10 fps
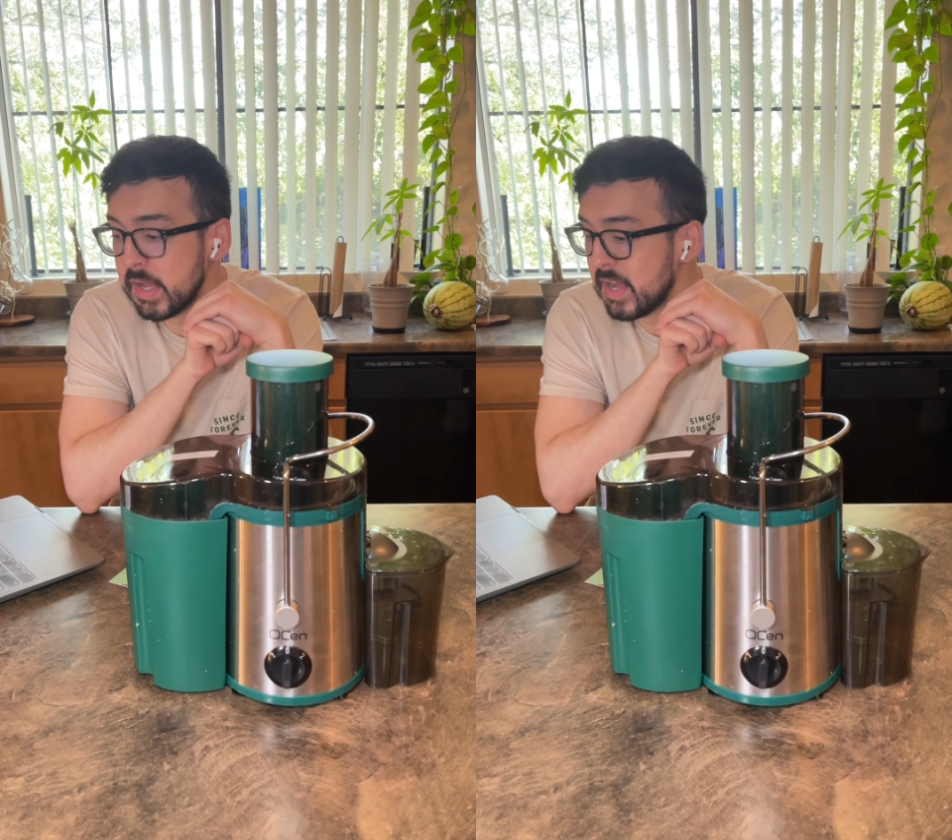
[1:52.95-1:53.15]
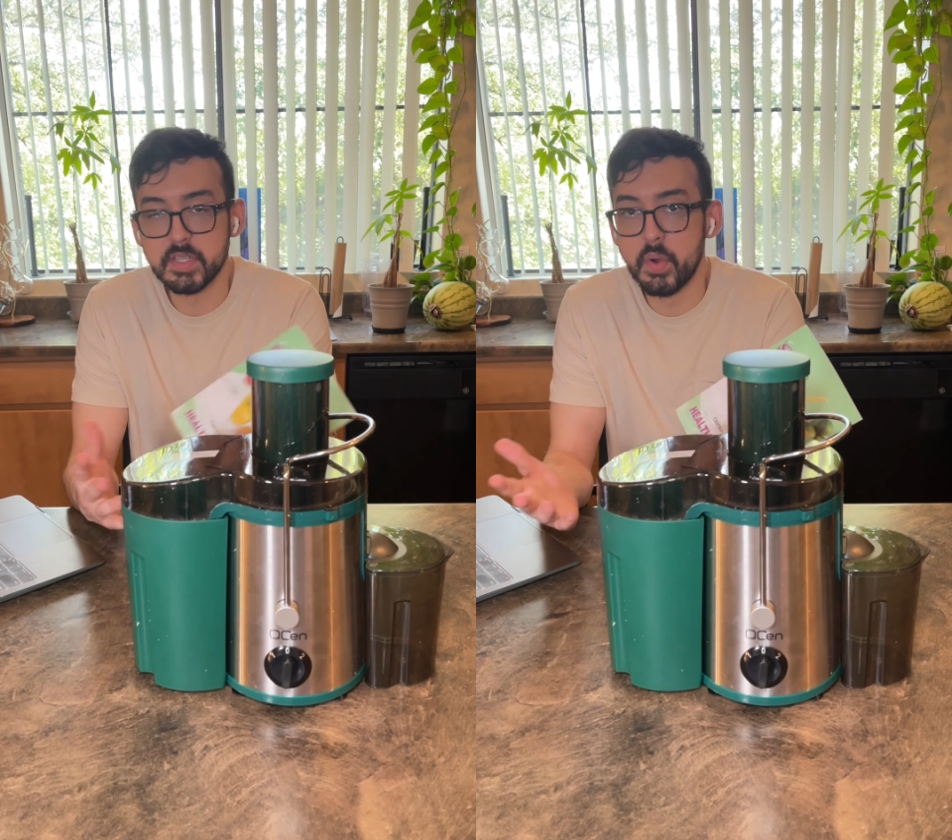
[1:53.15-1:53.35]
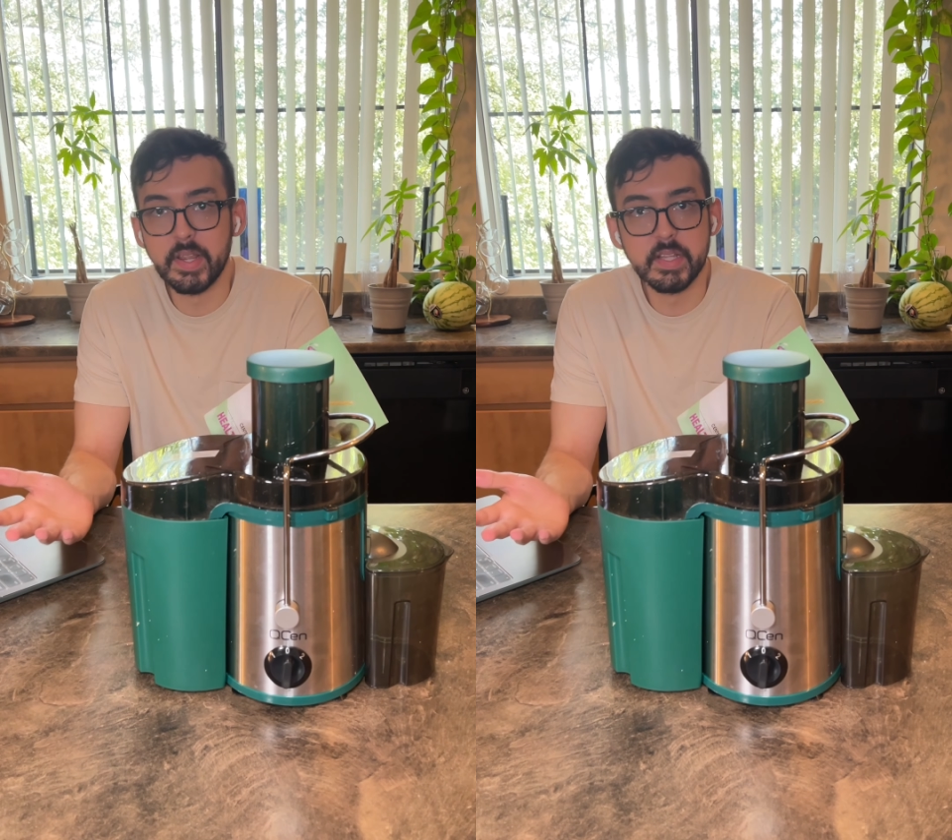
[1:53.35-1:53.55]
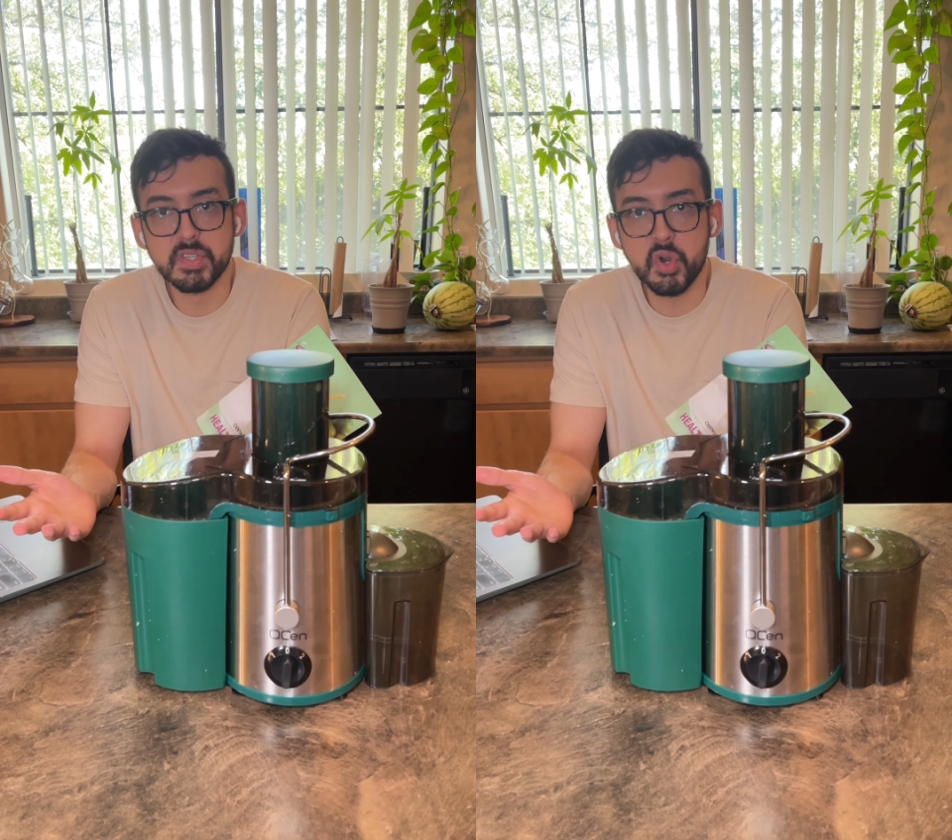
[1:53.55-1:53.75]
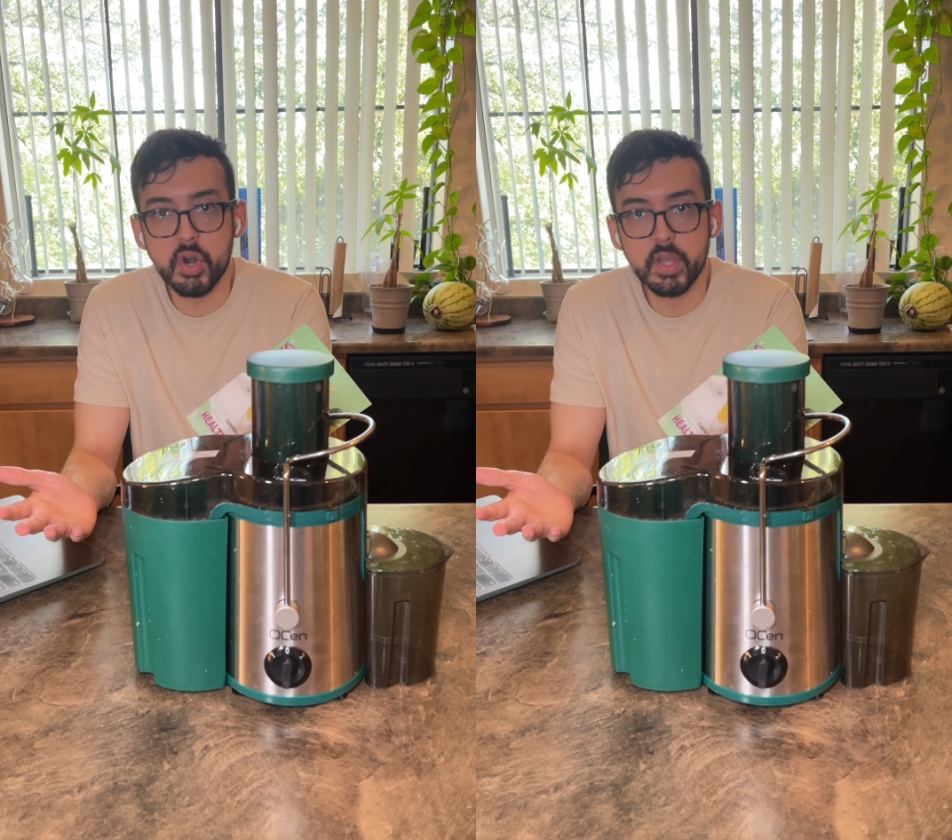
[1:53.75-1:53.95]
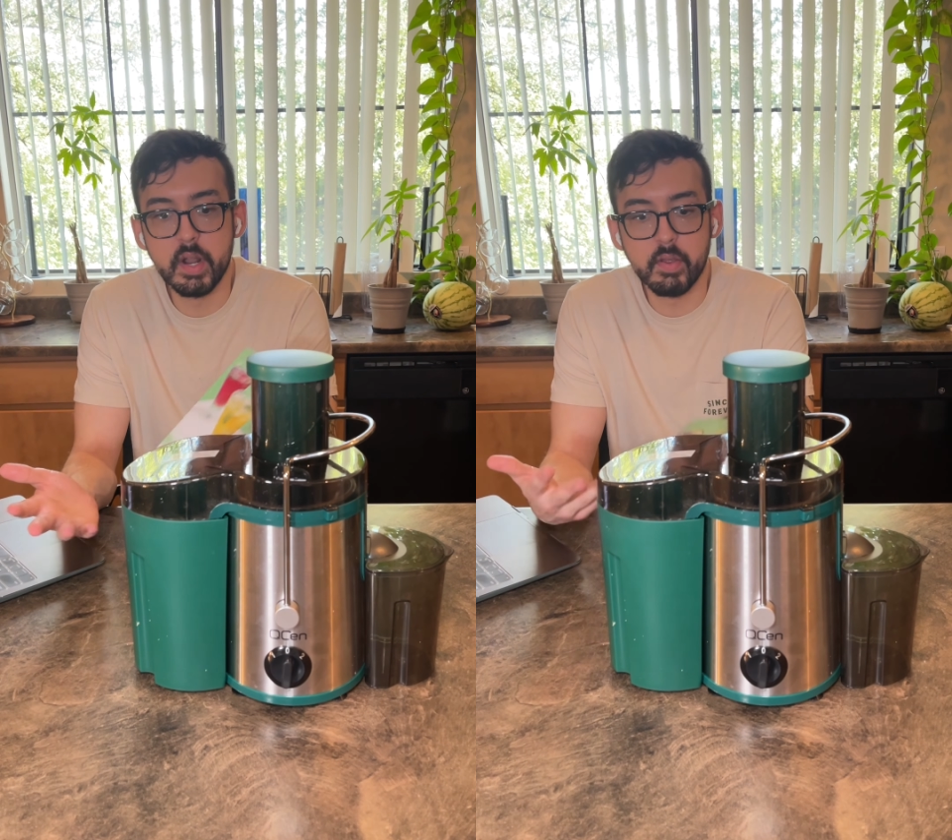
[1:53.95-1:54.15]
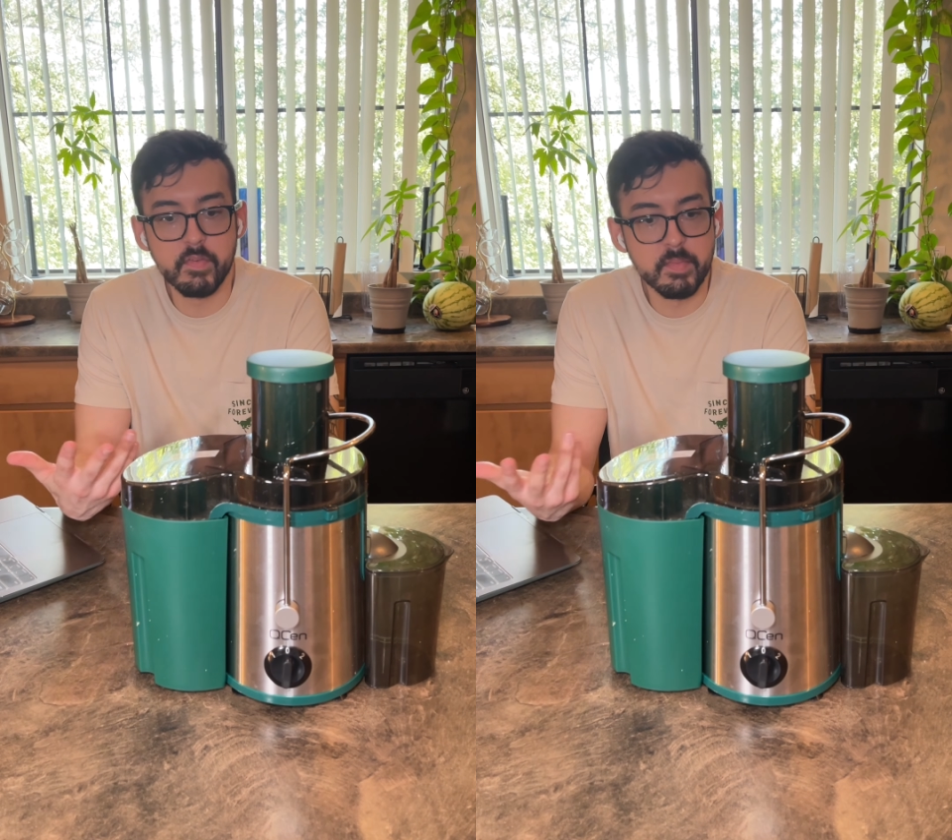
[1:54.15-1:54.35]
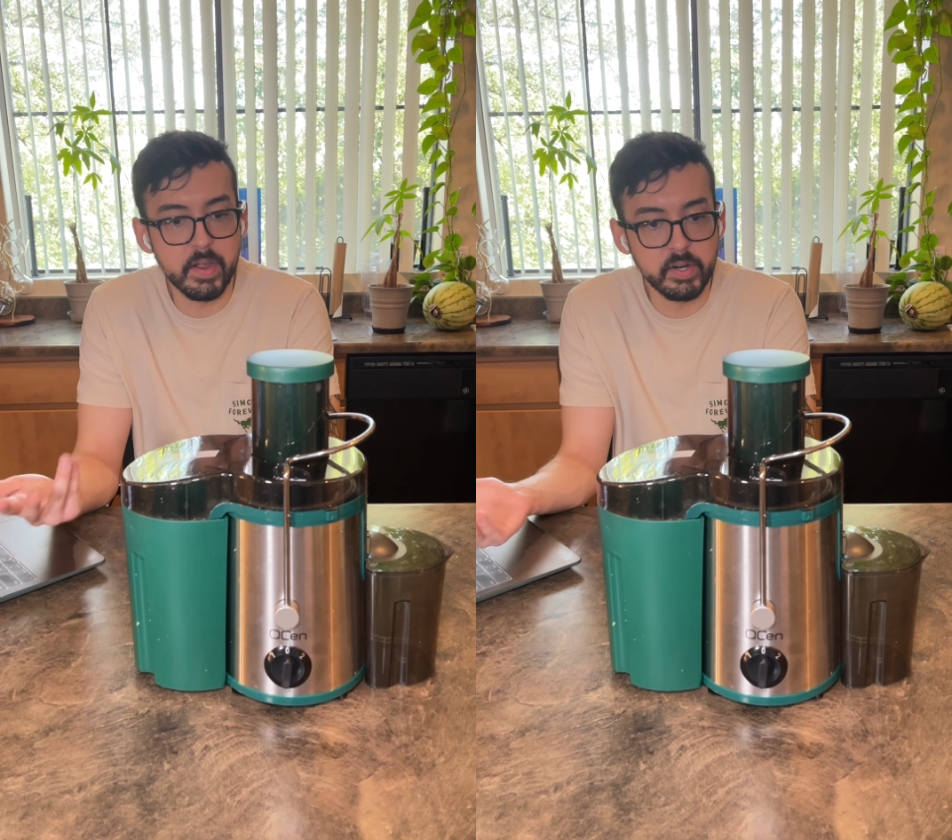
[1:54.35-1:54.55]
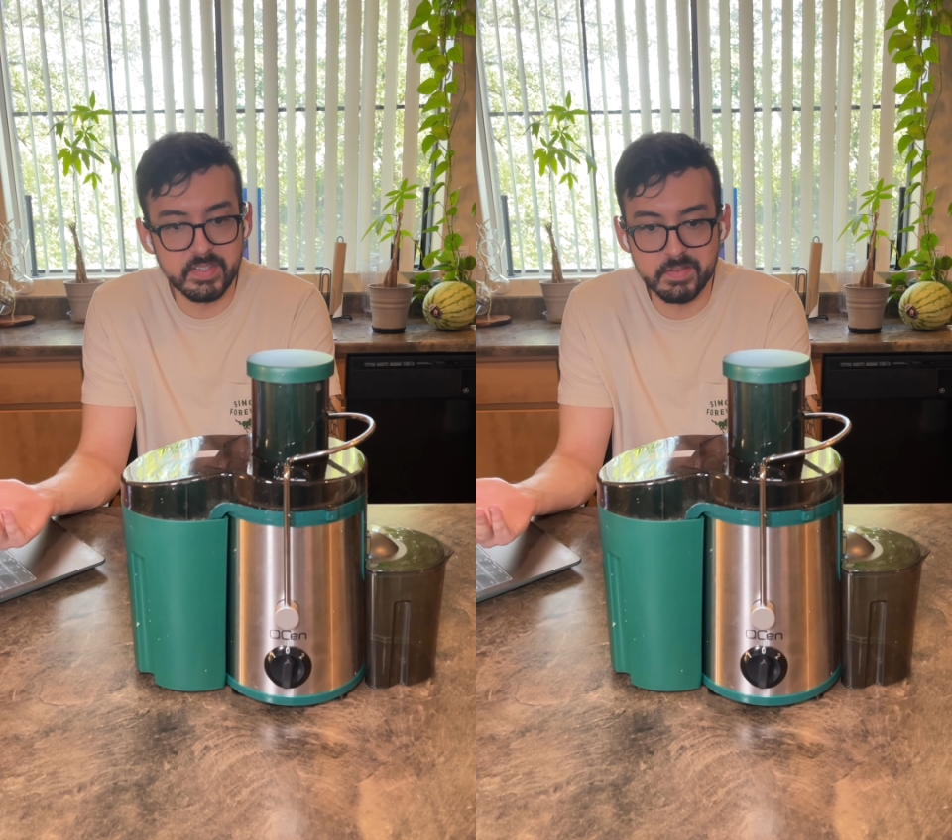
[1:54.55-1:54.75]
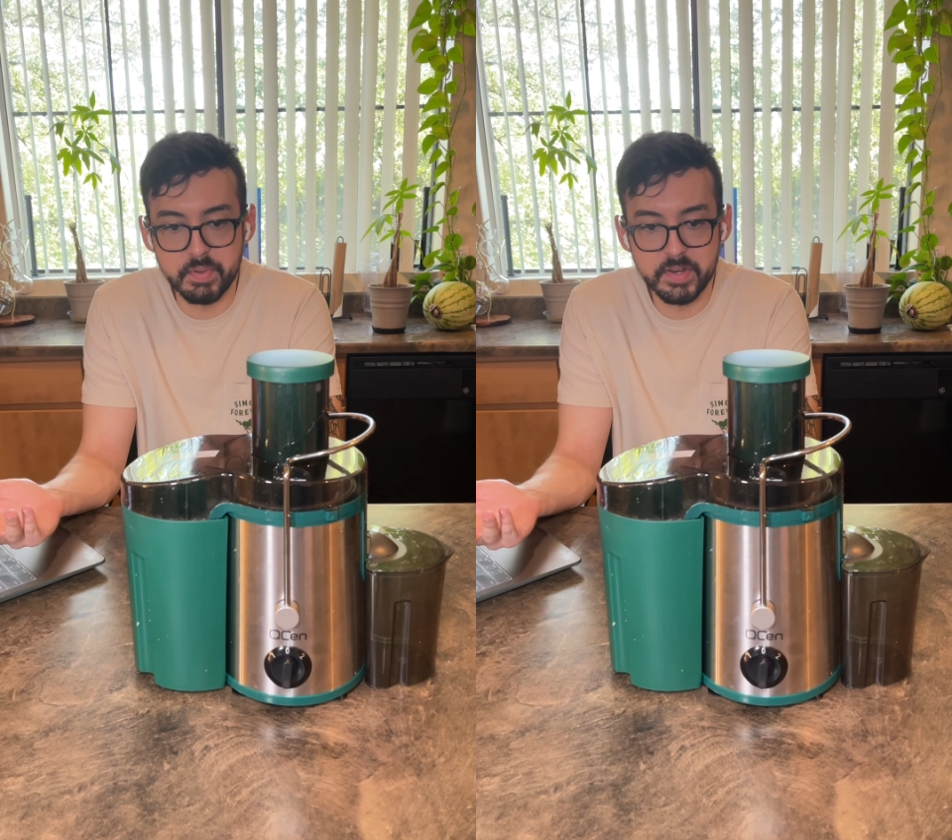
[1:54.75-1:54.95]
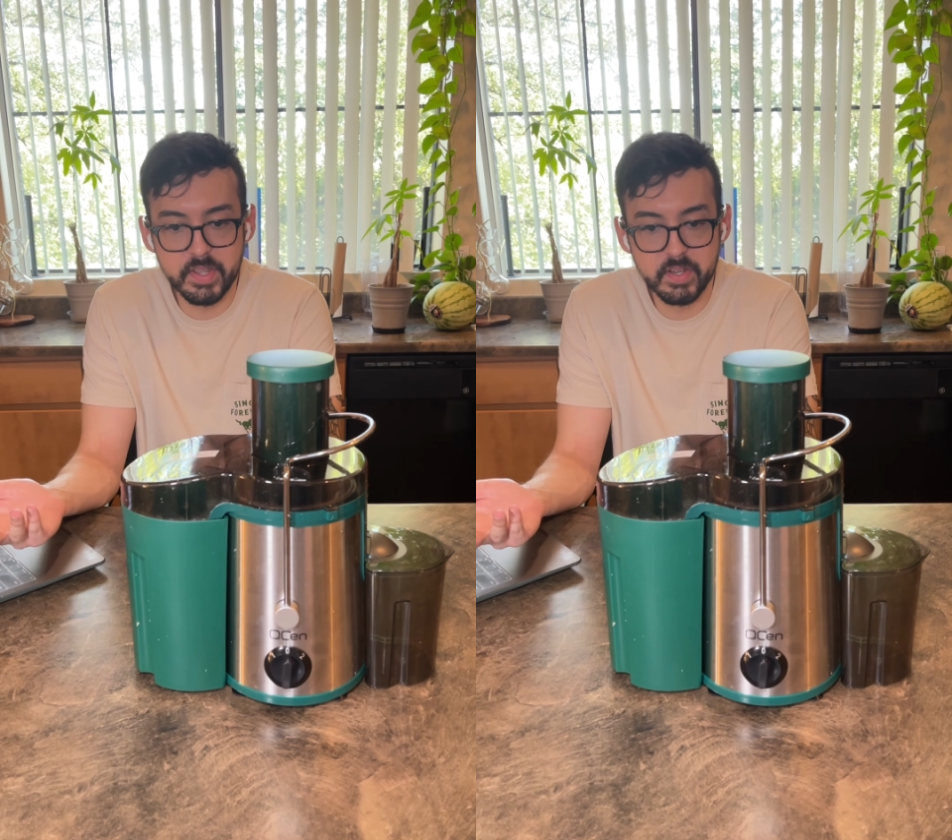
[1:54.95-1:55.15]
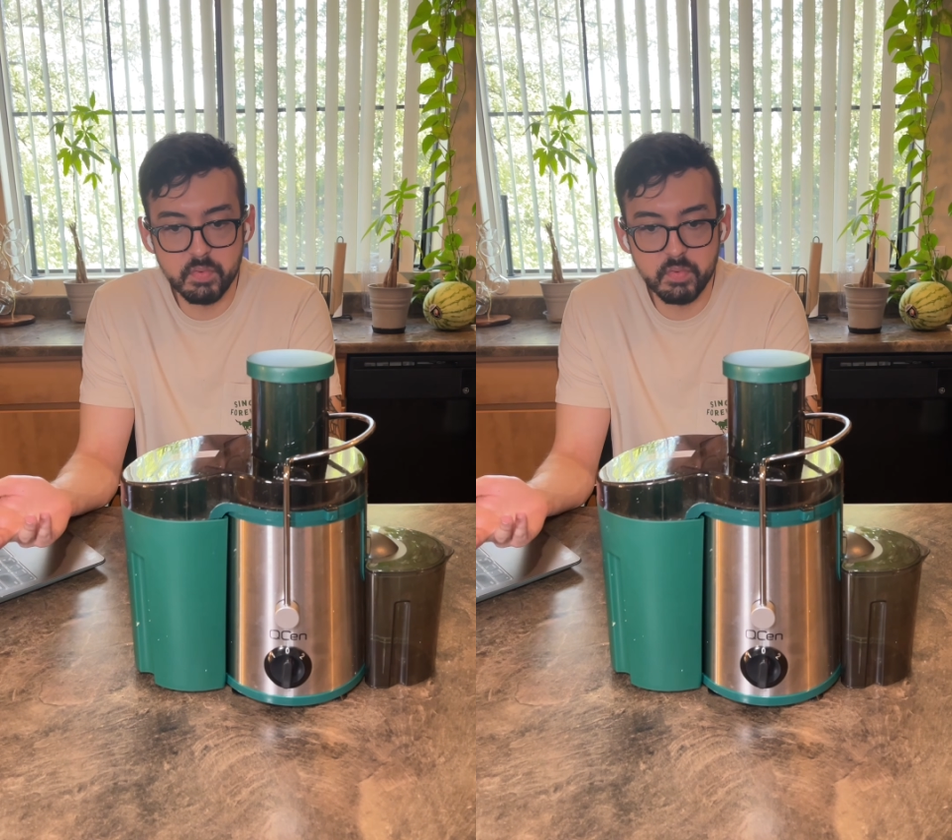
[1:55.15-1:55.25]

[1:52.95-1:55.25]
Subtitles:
Let's go ahead and get started. I'll give you my honest opinion.